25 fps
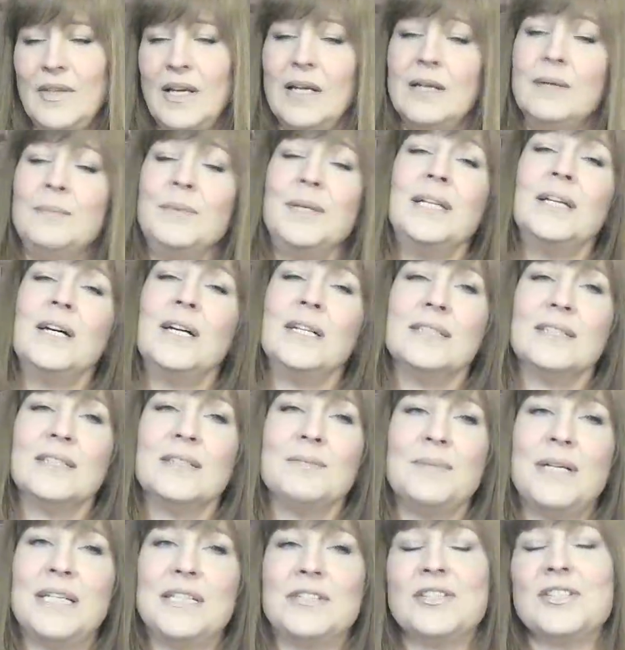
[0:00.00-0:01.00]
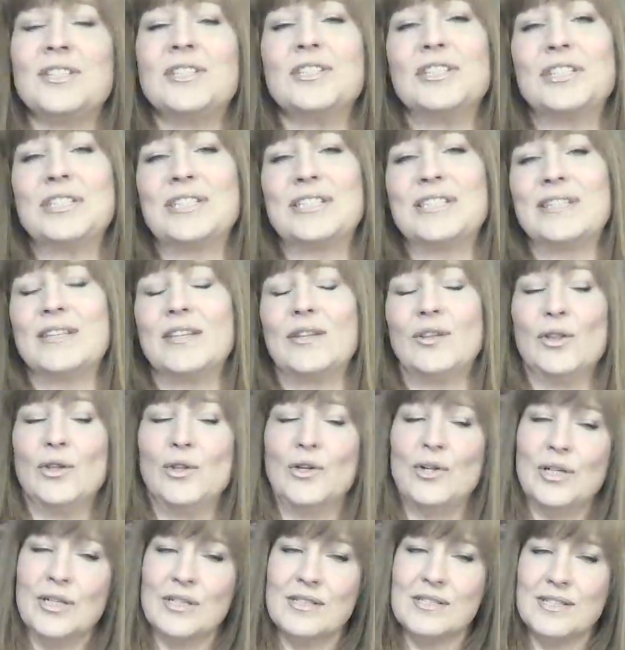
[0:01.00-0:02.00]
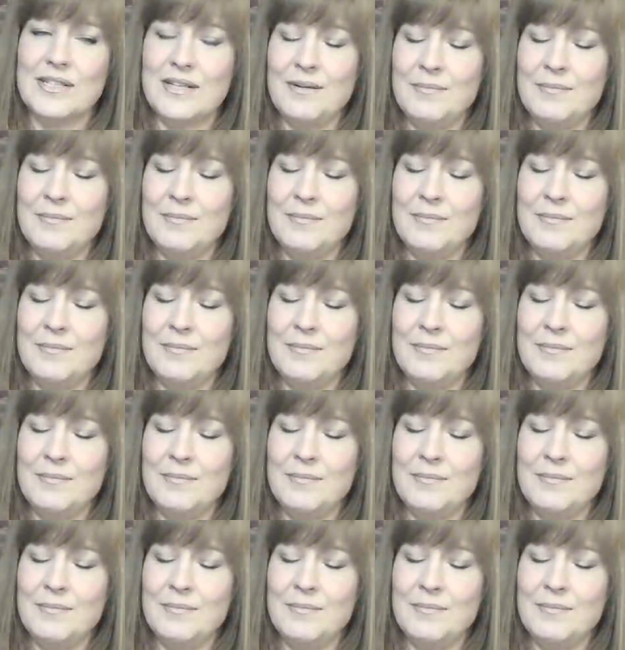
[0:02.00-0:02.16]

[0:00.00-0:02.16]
And I mean, not to mention just the looks.